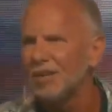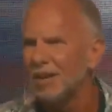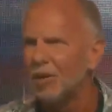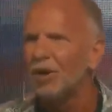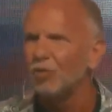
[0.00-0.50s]

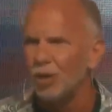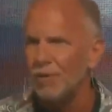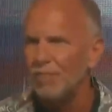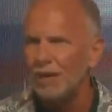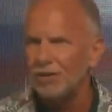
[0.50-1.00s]
Well, that's one in
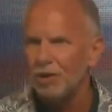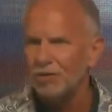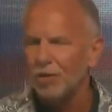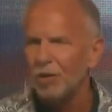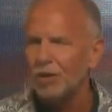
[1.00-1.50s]
big churchy
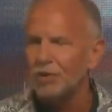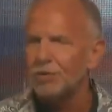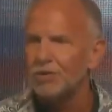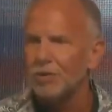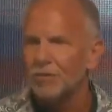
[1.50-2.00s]

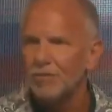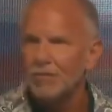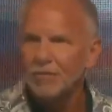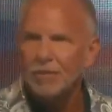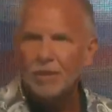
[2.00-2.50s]
words.
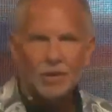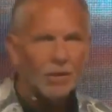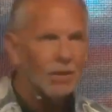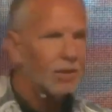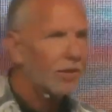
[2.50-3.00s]

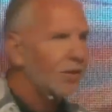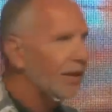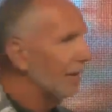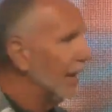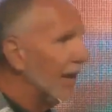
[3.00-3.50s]
It
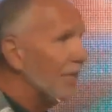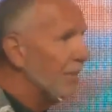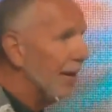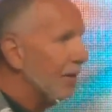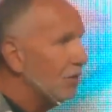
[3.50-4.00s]
literally
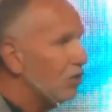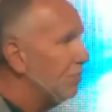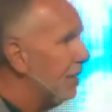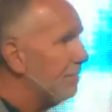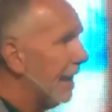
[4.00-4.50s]
means to
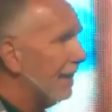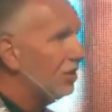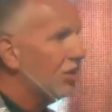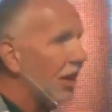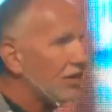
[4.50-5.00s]
be made
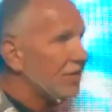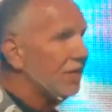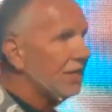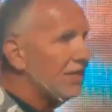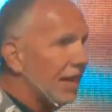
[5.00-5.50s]
just
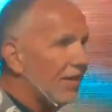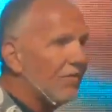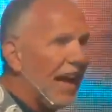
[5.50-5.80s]
as if